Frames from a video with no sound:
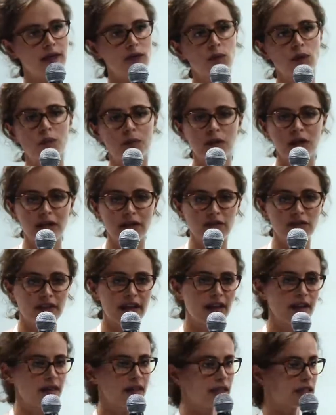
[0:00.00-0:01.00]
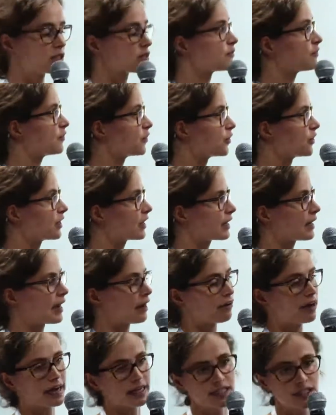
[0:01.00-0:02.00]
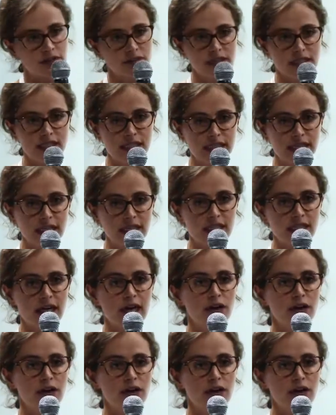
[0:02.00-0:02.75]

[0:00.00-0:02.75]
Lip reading: and we believe that these 4 characteristics